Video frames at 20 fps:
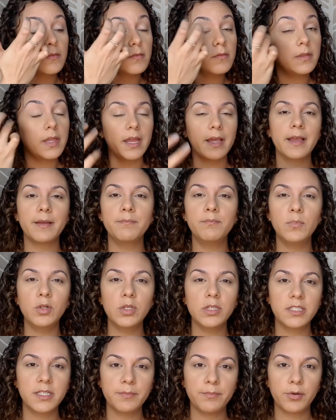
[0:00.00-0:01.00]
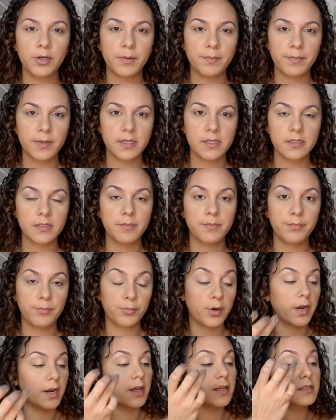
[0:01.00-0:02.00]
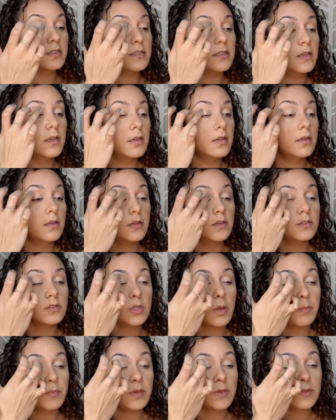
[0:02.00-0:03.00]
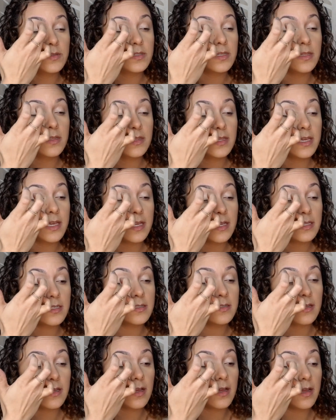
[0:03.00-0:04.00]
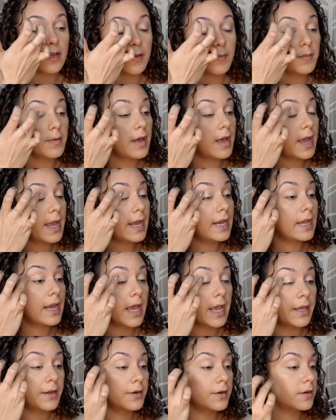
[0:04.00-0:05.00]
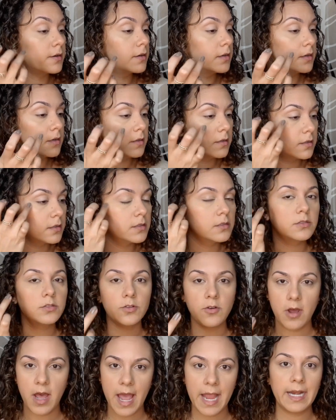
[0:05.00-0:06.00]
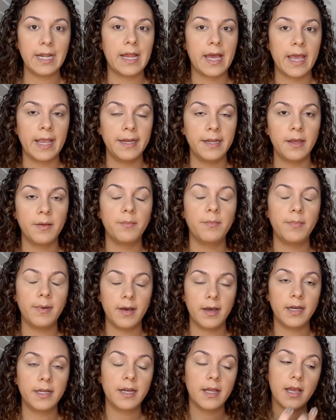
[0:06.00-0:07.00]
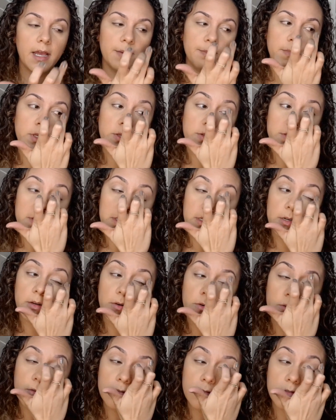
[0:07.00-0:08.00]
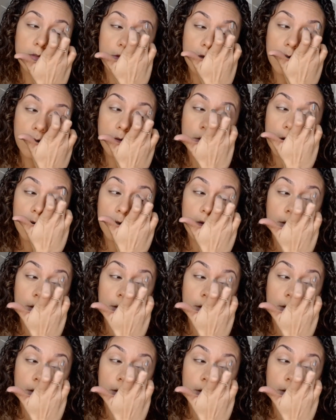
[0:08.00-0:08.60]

like a multi-purpose products. So I'm using this highlighter to highlight, but I'm using it also